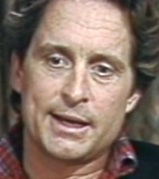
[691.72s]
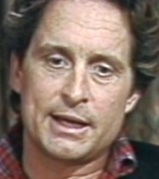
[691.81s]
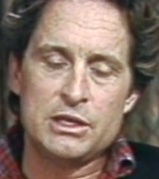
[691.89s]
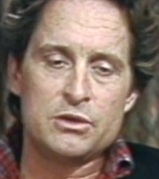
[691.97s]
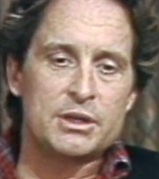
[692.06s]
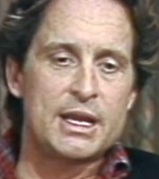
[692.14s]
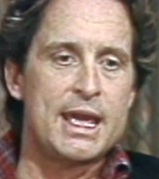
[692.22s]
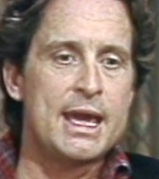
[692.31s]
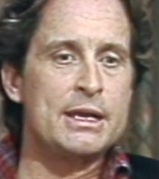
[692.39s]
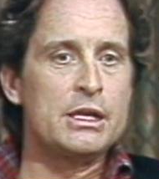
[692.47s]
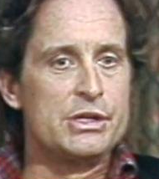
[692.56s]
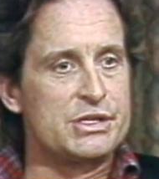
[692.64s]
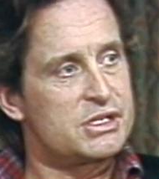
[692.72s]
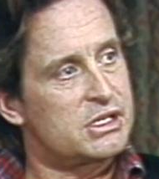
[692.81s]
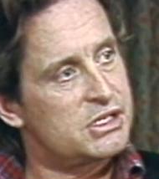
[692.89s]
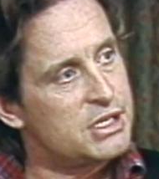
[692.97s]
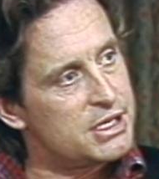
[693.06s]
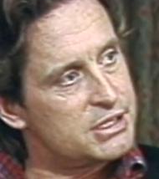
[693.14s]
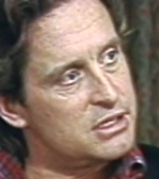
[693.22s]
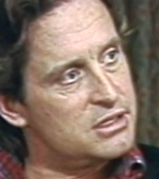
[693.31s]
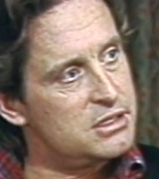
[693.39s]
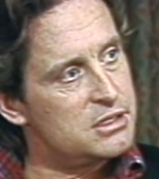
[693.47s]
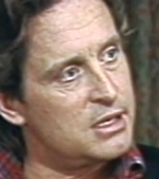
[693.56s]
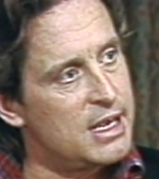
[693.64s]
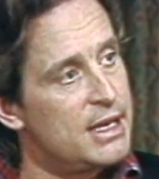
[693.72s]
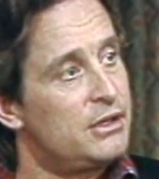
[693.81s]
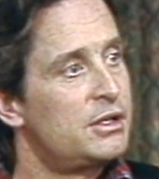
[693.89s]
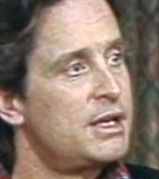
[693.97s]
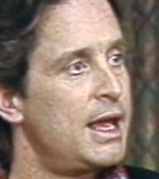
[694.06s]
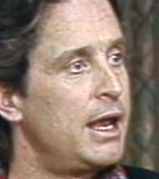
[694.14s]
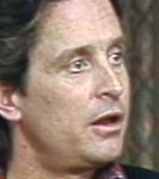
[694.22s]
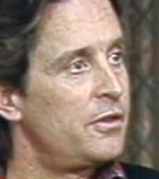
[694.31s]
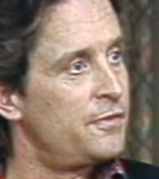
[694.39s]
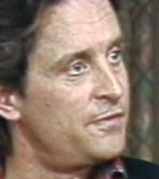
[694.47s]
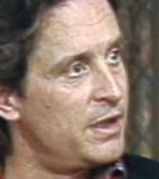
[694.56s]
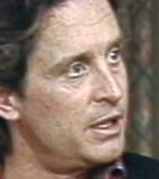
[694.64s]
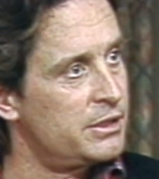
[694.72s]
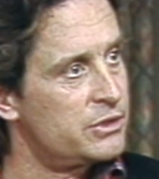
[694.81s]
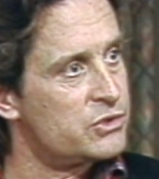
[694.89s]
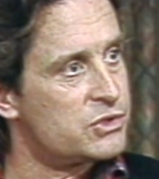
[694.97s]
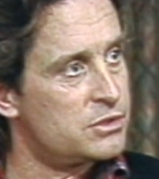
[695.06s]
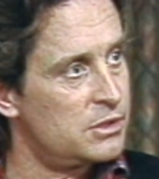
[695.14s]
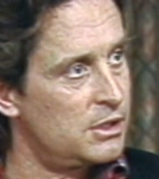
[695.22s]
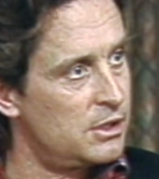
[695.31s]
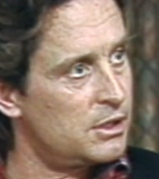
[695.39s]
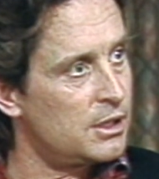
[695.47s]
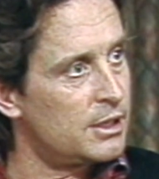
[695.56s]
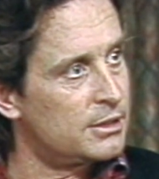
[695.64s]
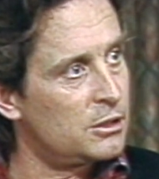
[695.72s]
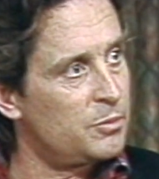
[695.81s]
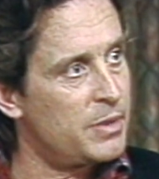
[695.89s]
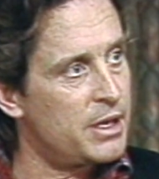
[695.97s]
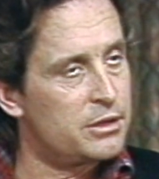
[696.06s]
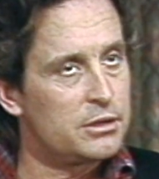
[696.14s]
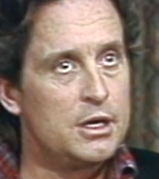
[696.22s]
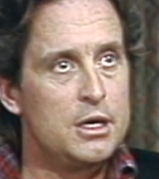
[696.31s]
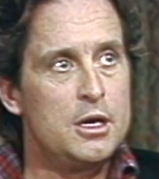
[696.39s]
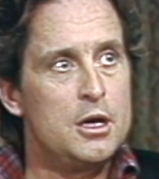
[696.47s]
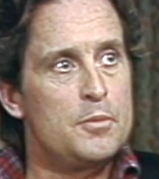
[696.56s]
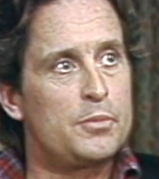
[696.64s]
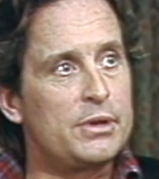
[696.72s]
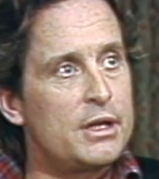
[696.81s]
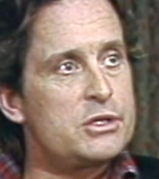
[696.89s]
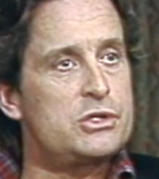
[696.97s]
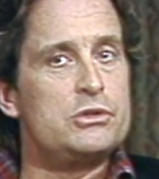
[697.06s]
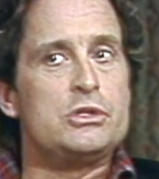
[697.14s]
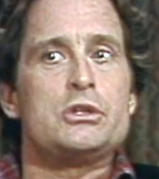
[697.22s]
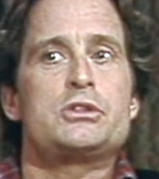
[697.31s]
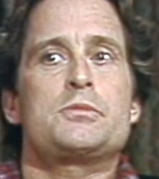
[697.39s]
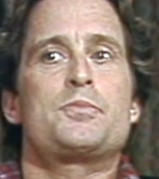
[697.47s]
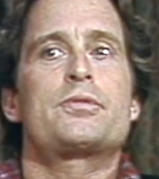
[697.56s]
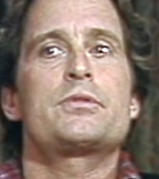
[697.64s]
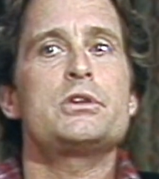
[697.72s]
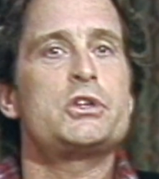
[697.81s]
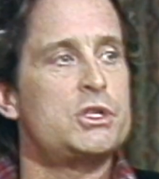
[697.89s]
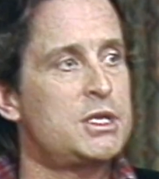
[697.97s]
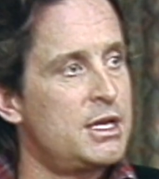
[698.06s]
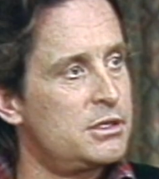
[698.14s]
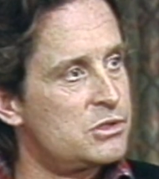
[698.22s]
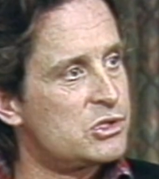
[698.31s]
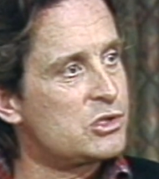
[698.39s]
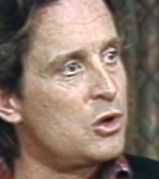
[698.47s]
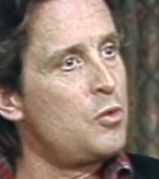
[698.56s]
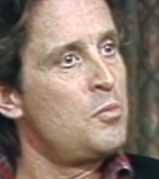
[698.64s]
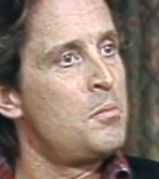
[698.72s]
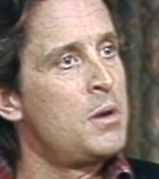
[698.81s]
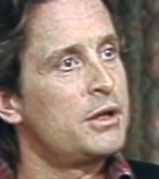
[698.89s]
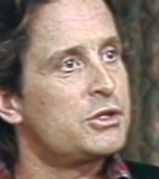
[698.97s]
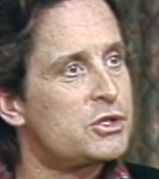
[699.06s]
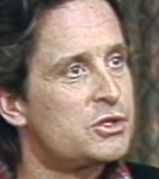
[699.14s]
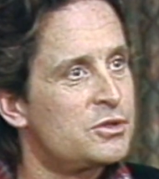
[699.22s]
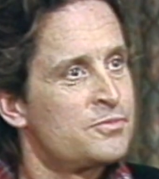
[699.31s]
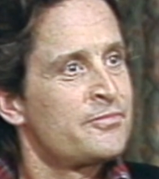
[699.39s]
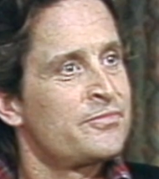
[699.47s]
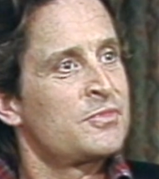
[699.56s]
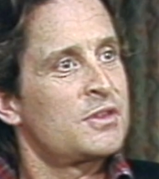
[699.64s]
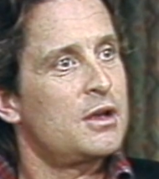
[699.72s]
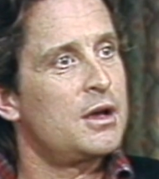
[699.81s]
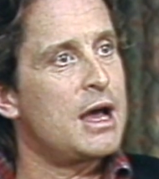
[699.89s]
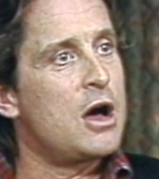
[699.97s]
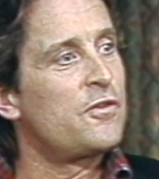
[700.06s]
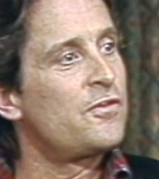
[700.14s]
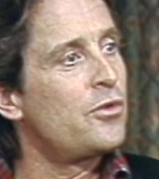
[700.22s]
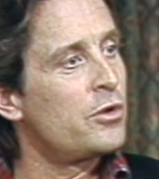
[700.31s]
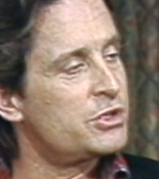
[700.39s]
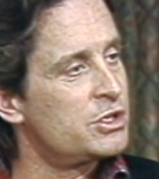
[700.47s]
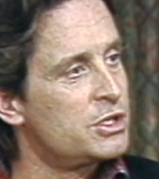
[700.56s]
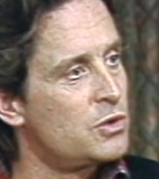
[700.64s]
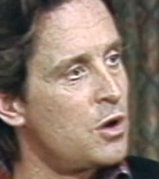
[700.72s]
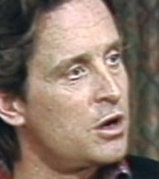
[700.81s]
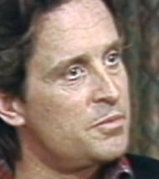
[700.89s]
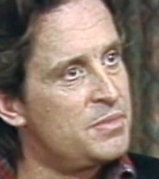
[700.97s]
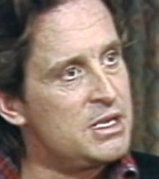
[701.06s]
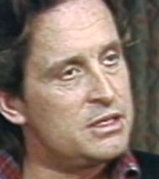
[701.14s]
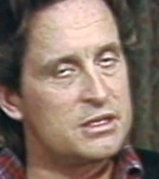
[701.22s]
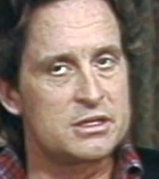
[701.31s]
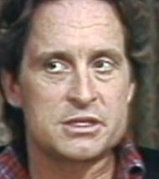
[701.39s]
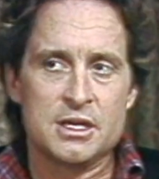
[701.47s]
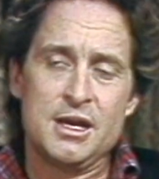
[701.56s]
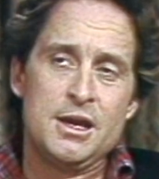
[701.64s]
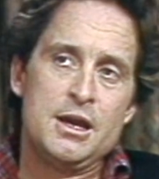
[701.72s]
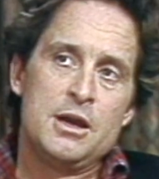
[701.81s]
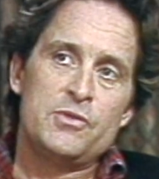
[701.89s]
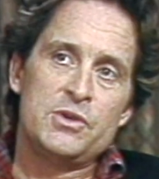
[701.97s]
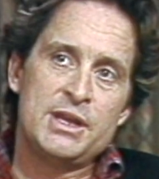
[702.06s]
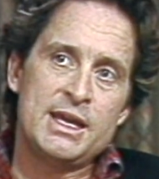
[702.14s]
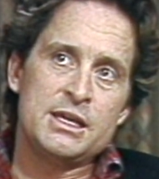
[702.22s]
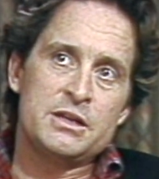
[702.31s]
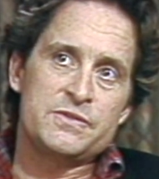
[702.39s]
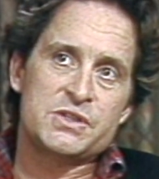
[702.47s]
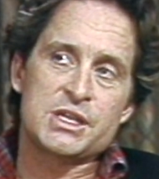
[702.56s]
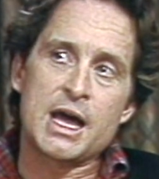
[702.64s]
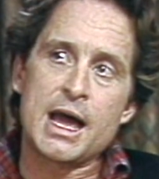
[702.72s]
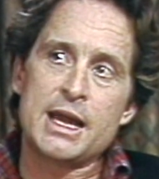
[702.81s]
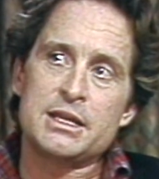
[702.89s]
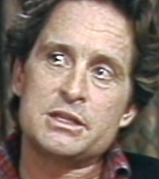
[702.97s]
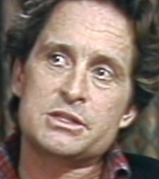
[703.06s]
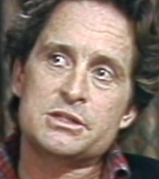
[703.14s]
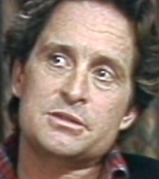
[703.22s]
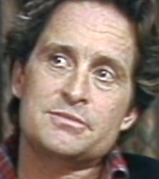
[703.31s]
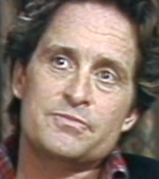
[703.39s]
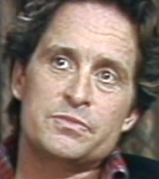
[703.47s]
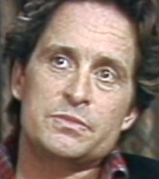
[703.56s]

you can handle the successes and you can handle the failures a little better. Plus, you just appreciate so much how fortunate you are to be in this. The negative side is